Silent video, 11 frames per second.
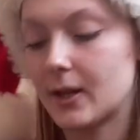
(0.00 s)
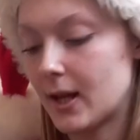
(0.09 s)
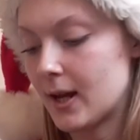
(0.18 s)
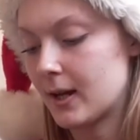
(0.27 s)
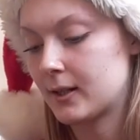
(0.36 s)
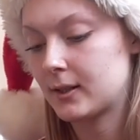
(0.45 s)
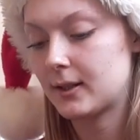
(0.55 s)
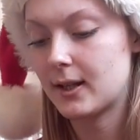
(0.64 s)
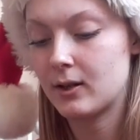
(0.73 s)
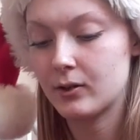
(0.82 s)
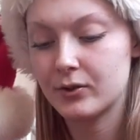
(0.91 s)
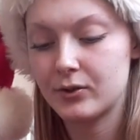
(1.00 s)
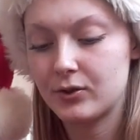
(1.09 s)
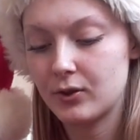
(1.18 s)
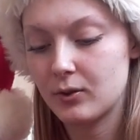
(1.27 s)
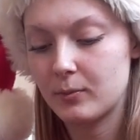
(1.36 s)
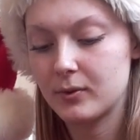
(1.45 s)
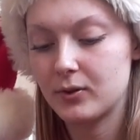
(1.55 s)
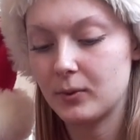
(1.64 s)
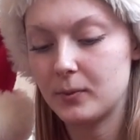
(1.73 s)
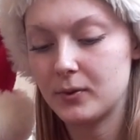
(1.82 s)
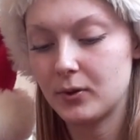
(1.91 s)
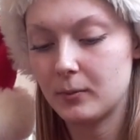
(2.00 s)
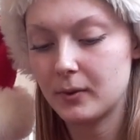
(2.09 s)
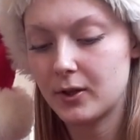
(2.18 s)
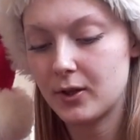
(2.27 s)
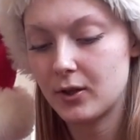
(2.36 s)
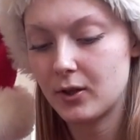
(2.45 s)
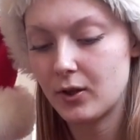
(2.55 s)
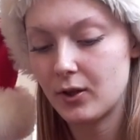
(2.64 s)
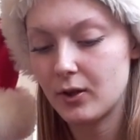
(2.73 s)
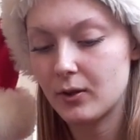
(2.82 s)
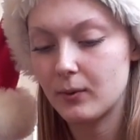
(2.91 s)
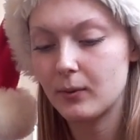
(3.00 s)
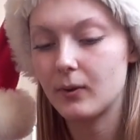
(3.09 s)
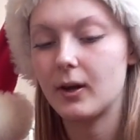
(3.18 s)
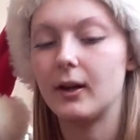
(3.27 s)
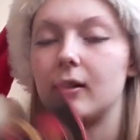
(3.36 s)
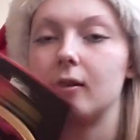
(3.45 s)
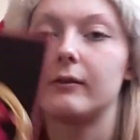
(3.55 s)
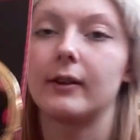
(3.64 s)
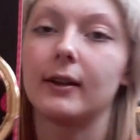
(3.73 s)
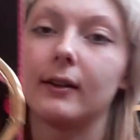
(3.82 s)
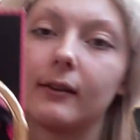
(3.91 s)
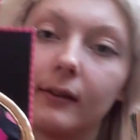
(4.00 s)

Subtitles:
and it looks super, super, super cute. I love it.